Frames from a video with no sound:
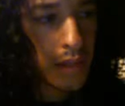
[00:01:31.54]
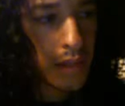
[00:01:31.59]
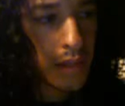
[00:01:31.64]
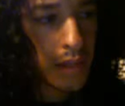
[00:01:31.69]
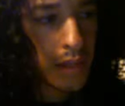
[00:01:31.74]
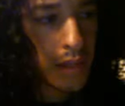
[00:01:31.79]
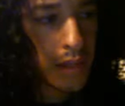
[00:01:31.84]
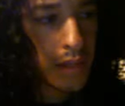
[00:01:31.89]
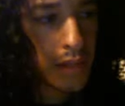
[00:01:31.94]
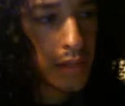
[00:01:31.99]

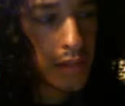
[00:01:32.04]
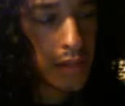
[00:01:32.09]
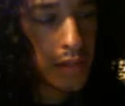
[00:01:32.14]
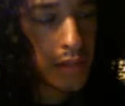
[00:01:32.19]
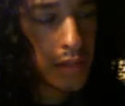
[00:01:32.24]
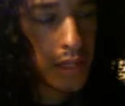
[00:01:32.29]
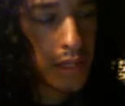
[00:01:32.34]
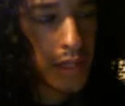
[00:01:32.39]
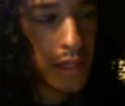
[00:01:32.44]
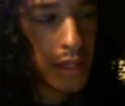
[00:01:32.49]
I guess you could
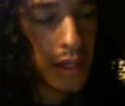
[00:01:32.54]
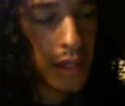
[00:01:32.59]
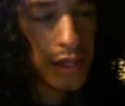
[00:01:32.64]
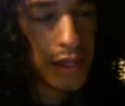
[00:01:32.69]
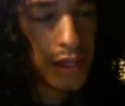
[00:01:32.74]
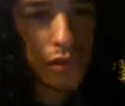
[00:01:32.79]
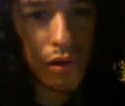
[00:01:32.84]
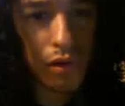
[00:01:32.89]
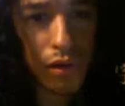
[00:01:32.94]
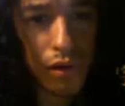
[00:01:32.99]
say. I
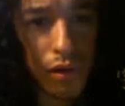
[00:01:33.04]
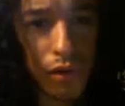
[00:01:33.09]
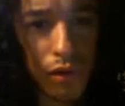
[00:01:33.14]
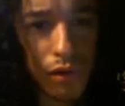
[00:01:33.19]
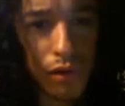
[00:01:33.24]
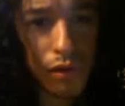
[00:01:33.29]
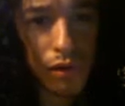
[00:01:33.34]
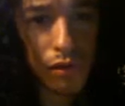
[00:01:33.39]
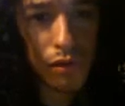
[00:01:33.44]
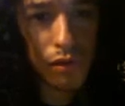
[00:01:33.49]
guess you could call
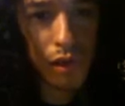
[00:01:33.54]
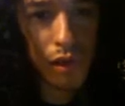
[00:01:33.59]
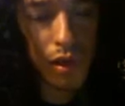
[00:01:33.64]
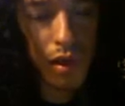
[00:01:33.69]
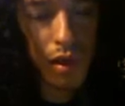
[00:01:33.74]
it sort of a,